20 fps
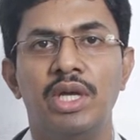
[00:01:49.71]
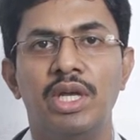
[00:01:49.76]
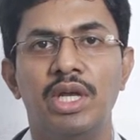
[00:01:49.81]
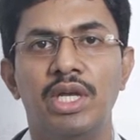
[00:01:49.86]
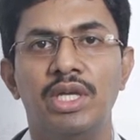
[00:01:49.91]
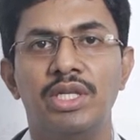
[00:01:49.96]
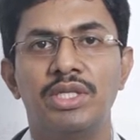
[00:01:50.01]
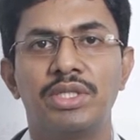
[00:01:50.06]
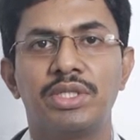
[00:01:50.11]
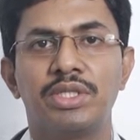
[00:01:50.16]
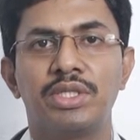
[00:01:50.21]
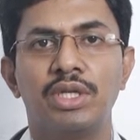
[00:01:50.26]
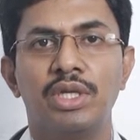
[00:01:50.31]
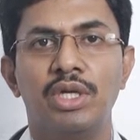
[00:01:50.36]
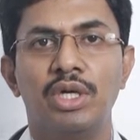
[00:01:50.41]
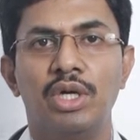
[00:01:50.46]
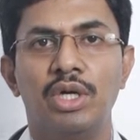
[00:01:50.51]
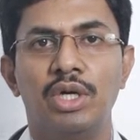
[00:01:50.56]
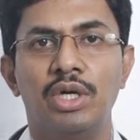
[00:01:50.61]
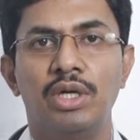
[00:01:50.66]
is
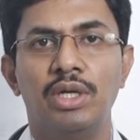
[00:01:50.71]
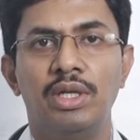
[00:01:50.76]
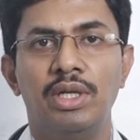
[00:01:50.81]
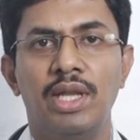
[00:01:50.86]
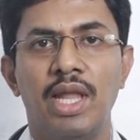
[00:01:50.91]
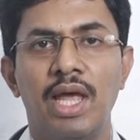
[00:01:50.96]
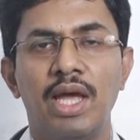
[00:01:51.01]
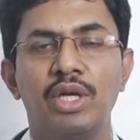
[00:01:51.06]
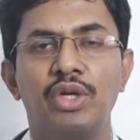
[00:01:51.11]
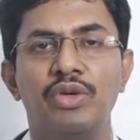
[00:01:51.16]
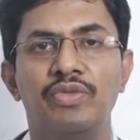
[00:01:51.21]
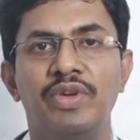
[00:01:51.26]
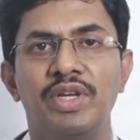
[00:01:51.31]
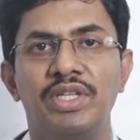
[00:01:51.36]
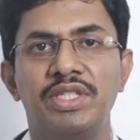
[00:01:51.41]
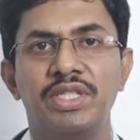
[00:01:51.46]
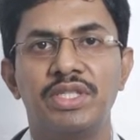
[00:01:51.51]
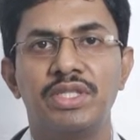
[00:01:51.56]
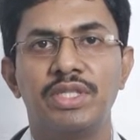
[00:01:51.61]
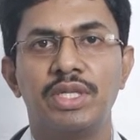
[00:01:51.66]
lack of
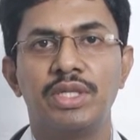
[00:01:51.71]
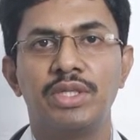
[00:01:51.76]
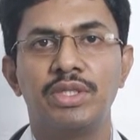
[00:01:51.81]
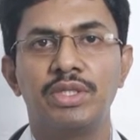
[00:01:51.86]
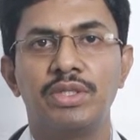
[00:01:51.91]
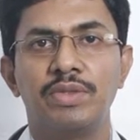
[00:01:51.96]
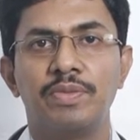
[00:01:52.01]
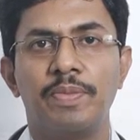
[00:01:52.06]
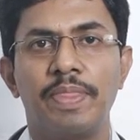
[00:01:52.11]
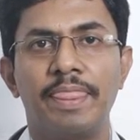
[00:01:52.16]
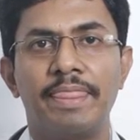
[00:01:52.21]
exercise.